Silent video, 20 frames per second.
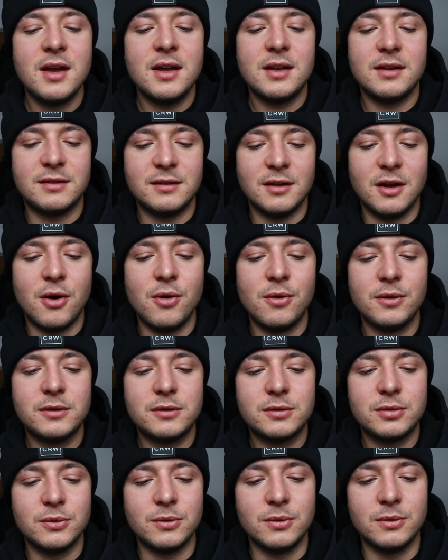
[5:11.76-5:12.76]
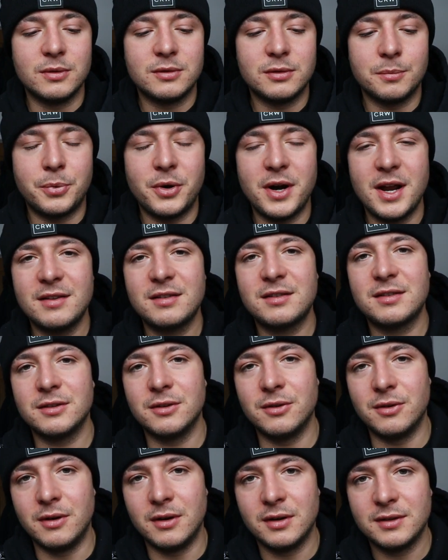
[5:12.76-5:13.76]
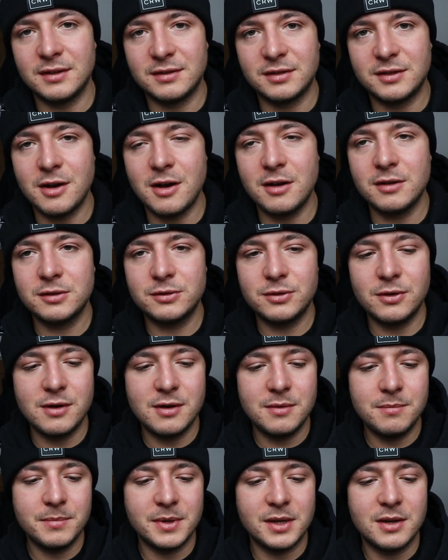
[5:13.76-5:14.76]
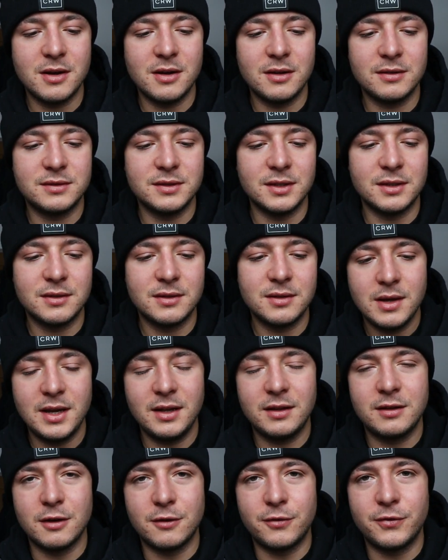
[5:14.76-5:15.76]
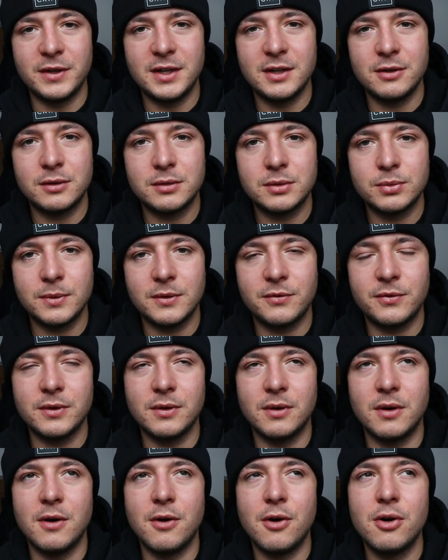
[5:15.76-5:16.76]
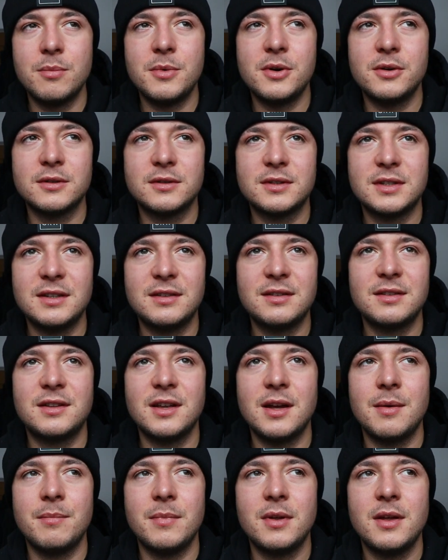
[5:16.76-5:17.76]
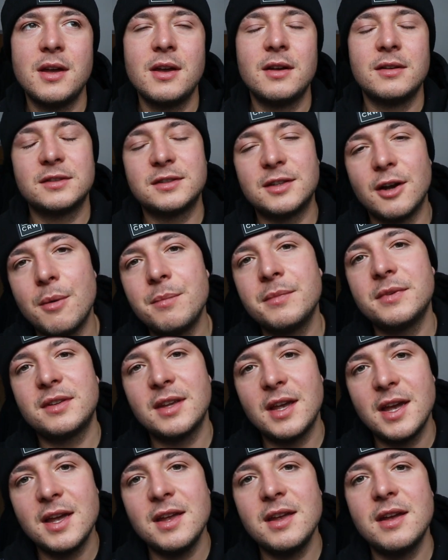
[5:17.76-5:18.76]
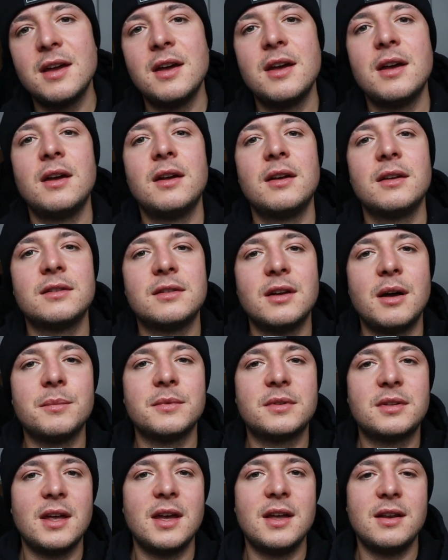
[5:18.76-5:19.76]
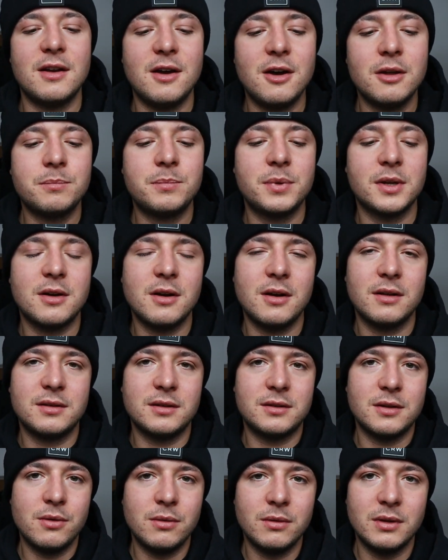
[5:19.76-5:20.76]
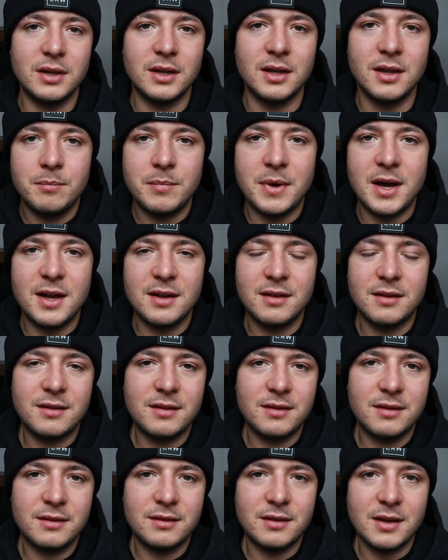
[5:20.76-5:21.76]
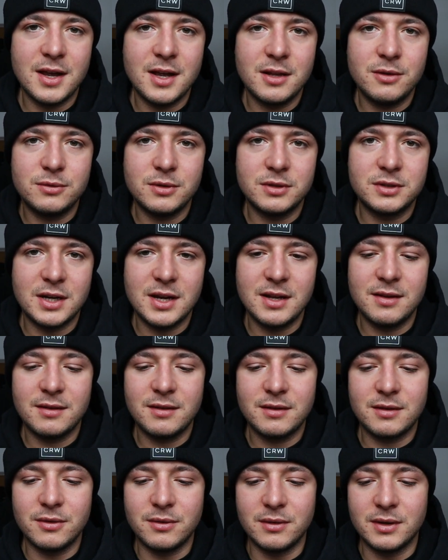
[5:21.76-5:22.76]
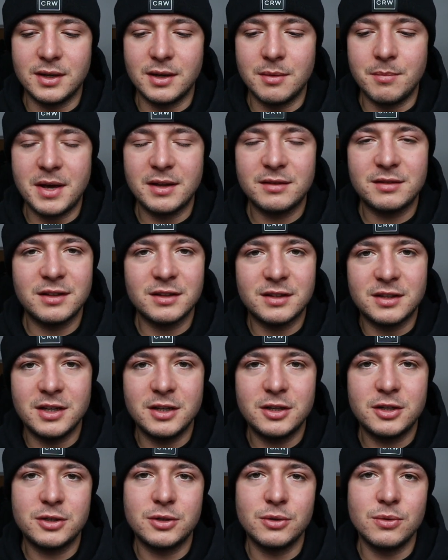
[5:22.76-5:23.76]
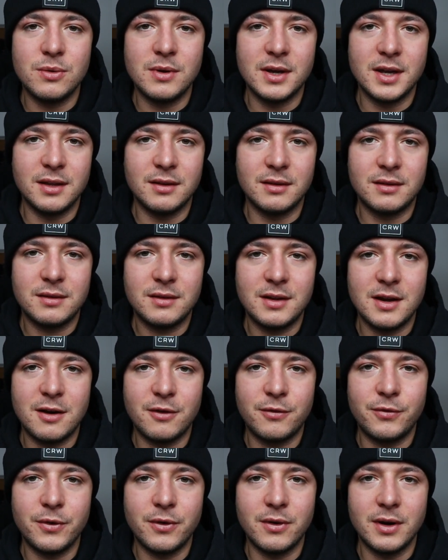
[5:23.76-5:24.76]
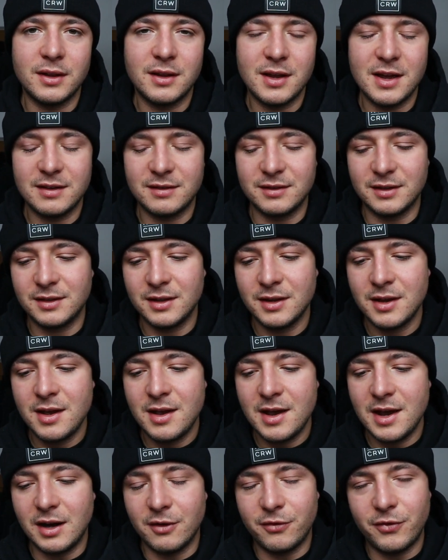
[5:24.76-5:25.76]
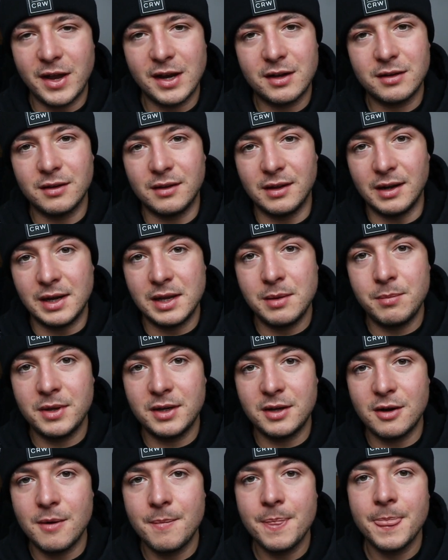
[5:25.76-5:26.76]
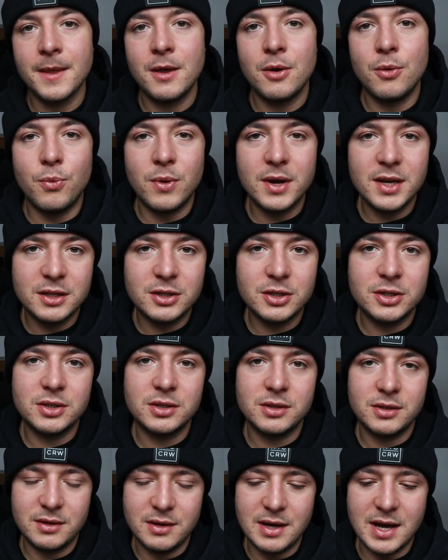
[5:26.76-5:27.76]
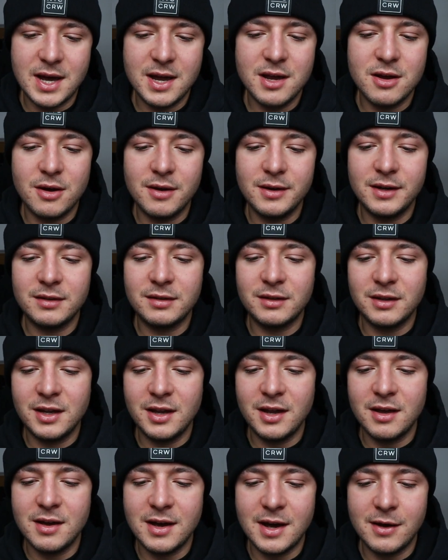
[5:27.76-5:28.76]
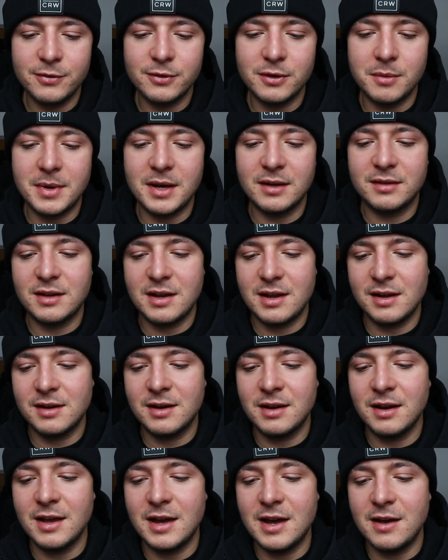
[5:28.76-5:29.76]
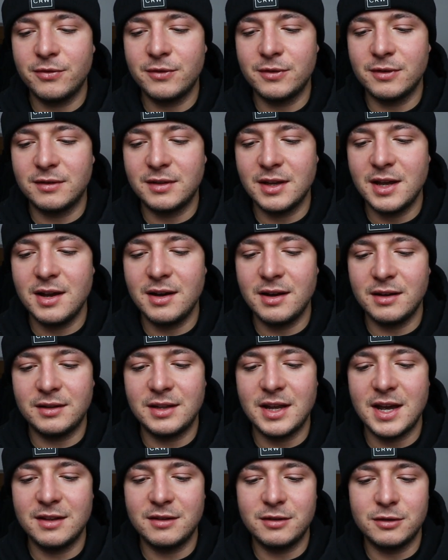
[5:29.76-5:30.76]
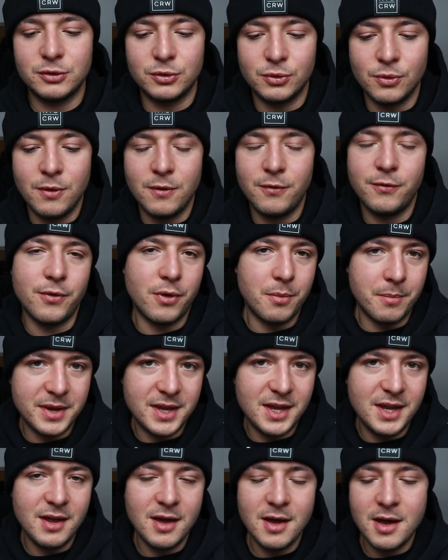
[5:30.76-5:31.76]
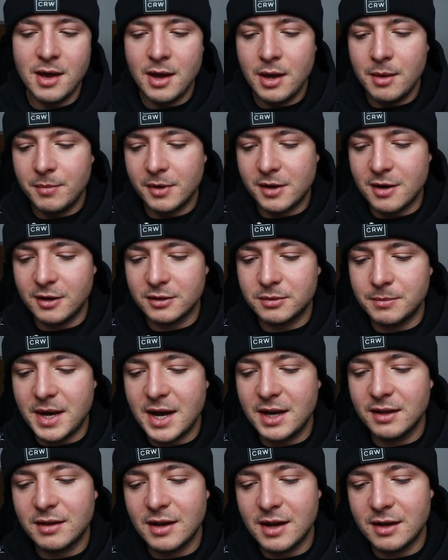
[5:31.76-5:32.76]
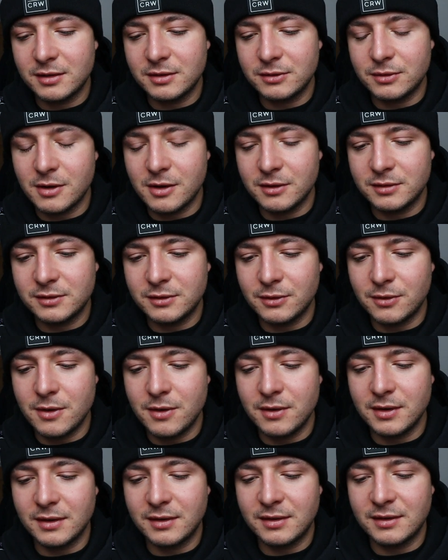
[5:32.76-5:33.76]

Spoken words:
is known to suppress your testosterone because it interferes with your hormone system. Some say not, because it only binds androgens, so the muscle tissue, and therefore it hasn't an effect on the libido, which I honestly, after my cycle, have to say that that's true for me, because my testosterone is